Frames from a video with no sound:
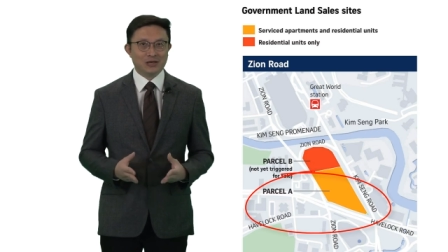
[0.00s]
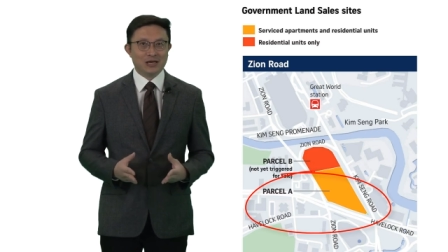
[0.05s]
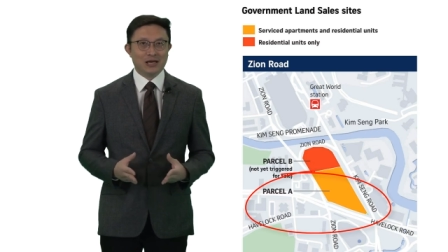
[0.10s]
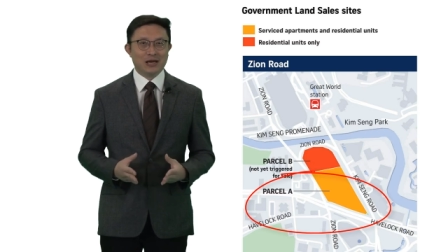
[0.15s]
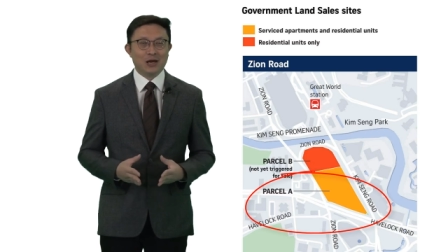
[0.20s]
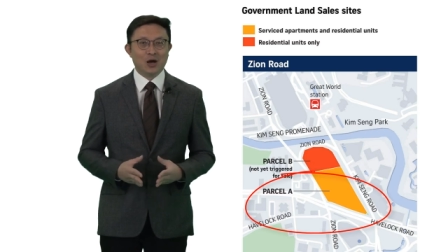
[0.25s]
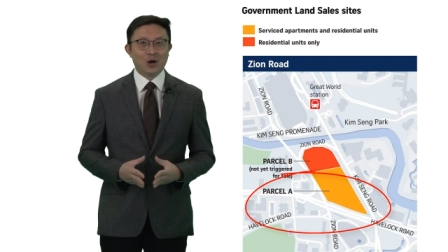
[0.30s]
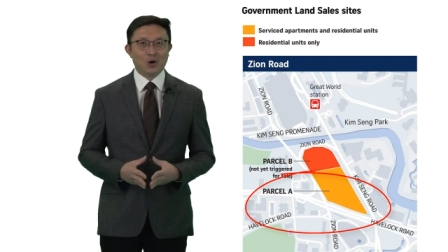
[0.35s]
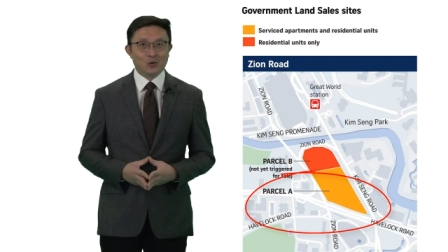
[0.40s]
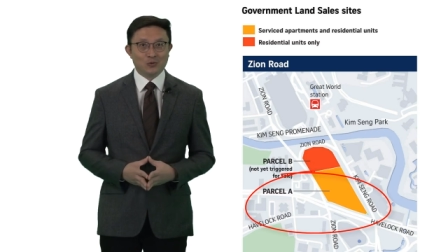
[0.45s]

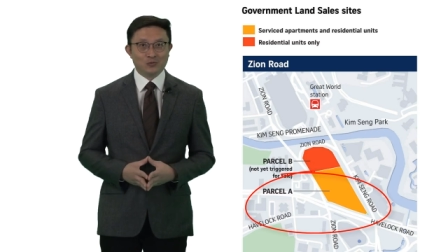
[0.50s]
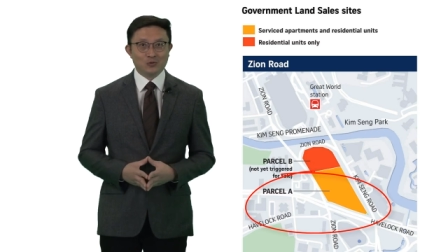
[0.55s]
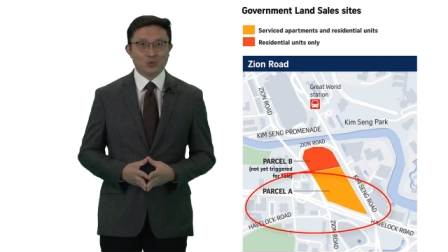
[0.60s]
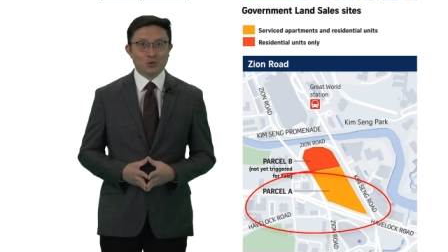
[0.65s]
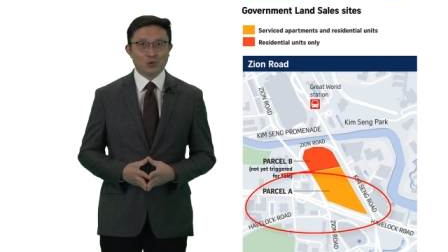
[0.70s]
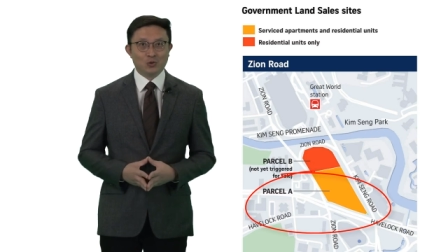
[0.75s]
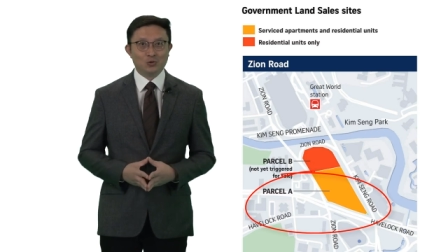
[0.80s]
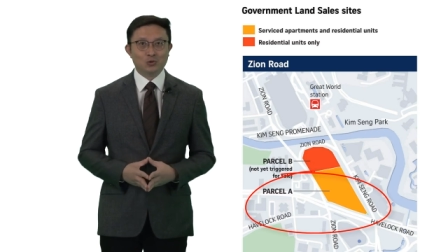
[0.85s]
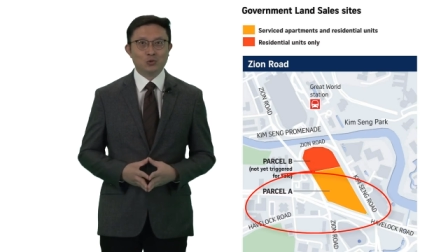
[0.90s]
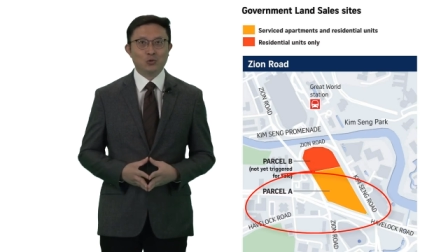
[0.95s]
an
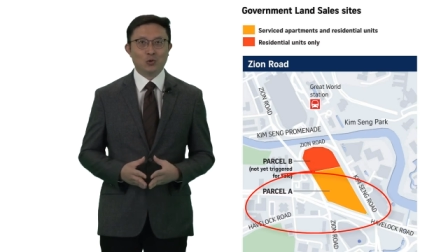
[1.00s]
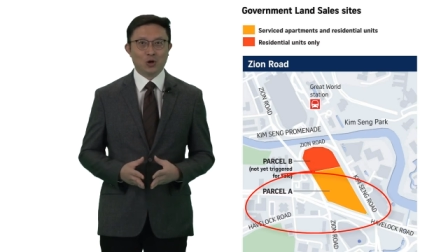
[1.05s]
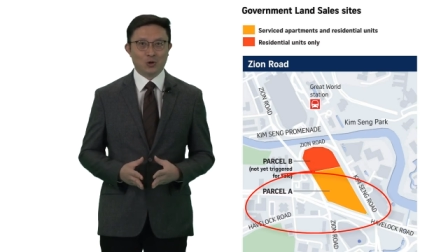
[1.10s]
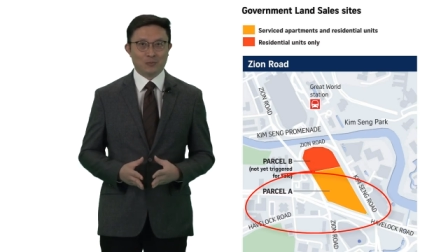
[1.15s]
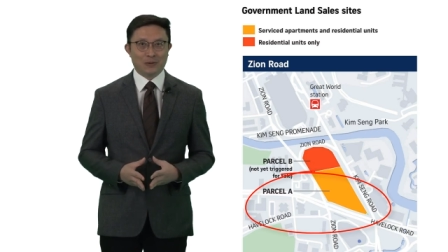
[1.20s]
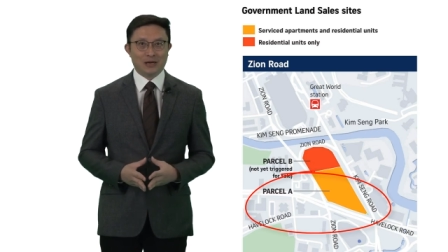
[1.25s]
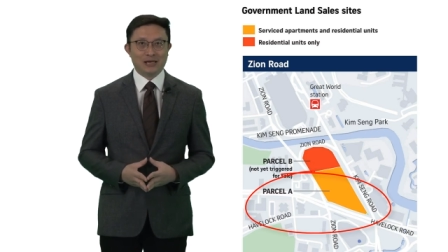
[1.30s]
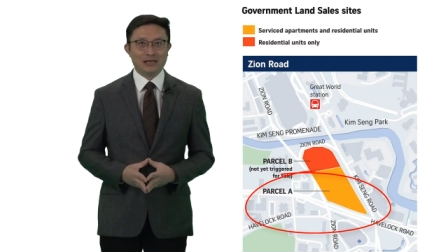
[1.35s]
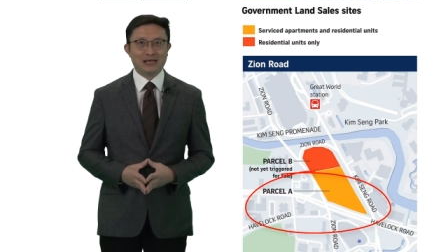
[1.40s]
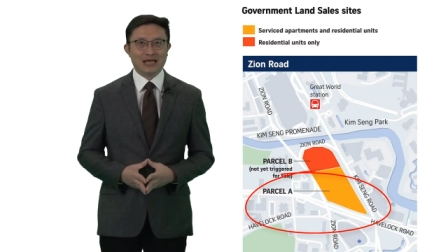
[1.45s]
overall drop
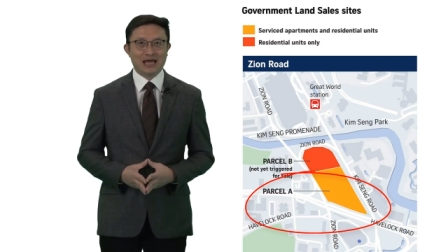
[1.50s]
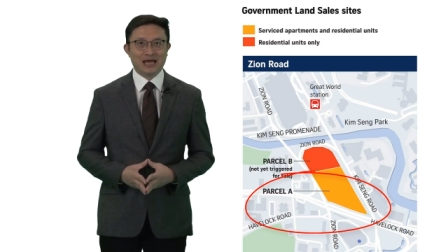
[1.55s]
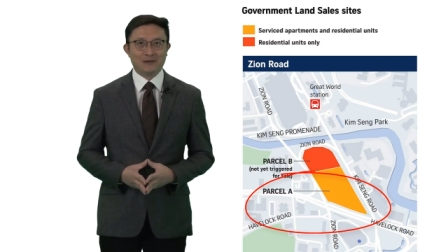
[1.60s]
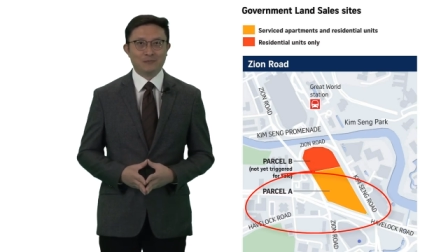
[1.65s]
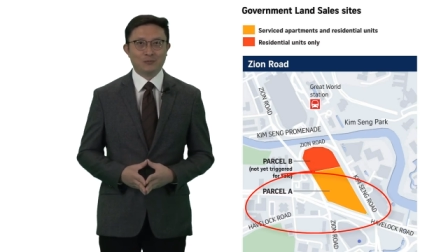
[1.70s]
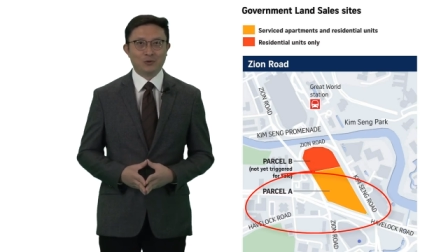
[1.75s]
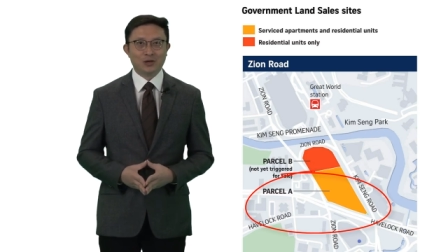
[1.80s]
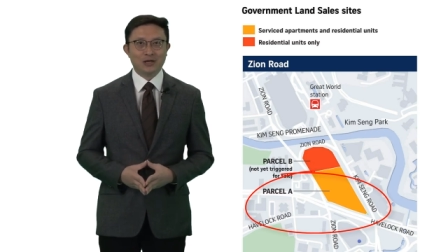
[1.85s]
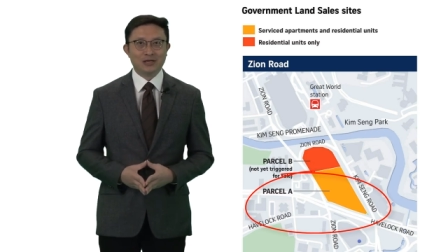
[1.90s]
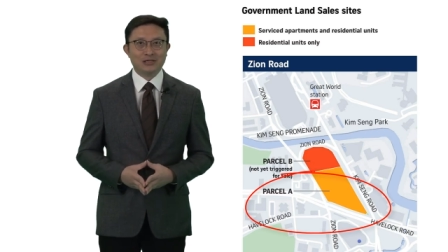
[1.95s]
in land
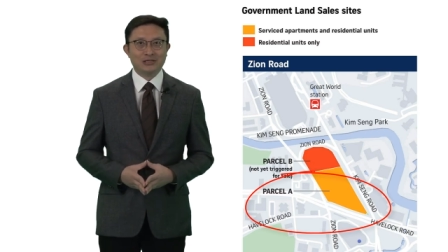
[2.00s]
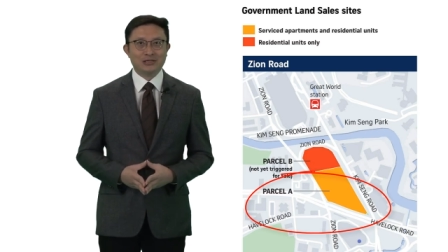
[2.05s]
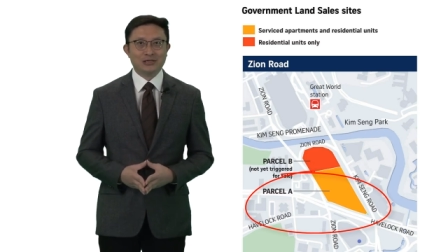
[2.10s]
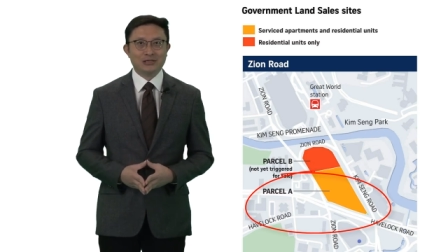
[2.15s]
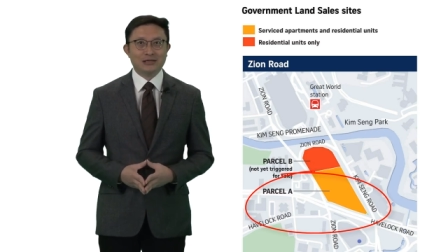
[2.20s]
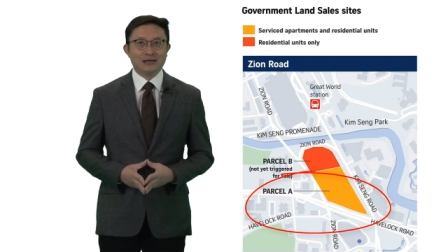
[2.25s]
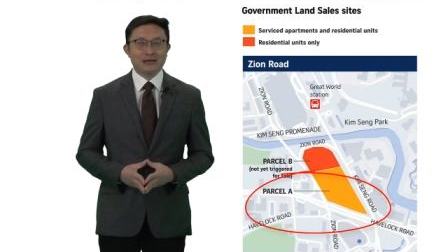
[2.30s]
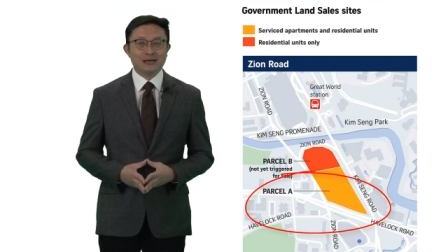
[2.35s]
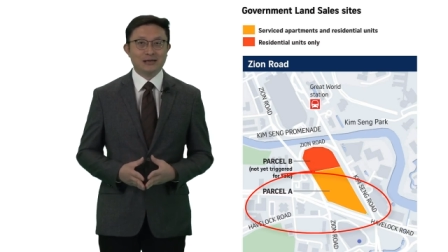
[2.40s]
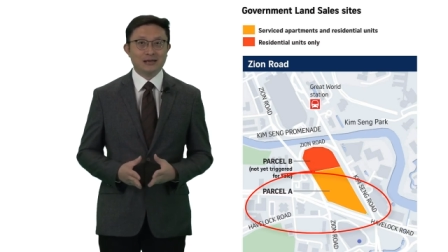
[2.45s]

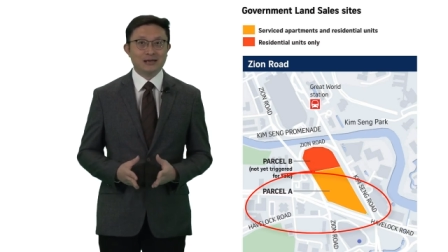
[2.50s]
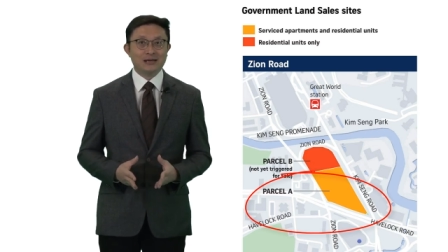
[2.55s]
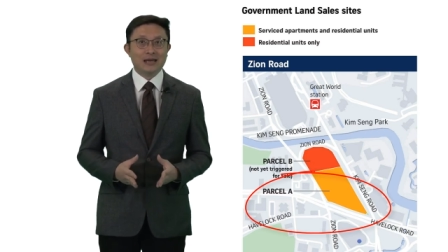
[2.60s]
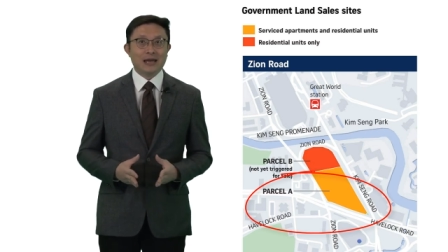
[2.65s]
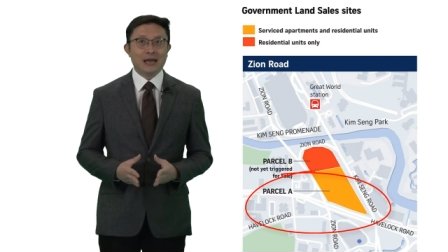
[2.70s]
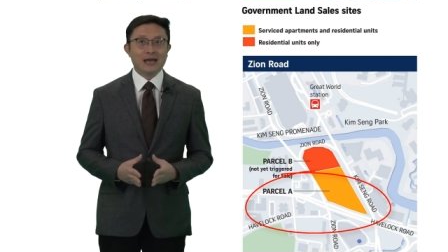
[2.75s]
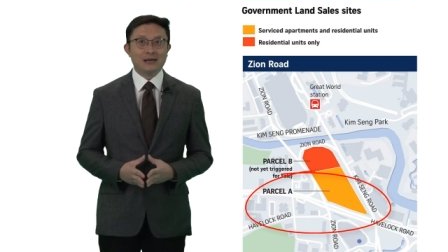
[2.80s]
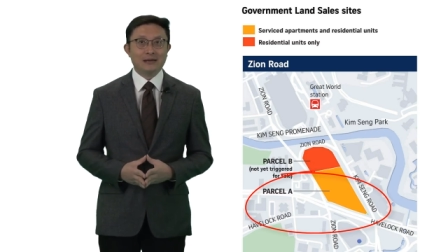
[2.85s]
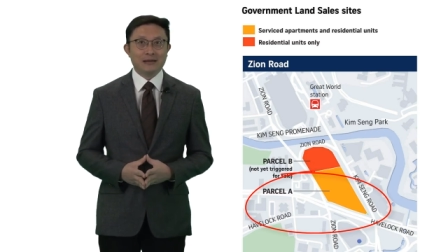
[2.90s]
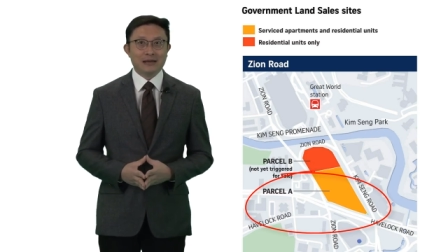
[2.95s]
prices.
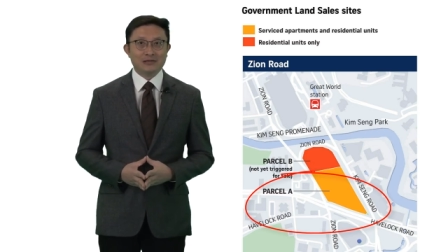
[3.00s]
The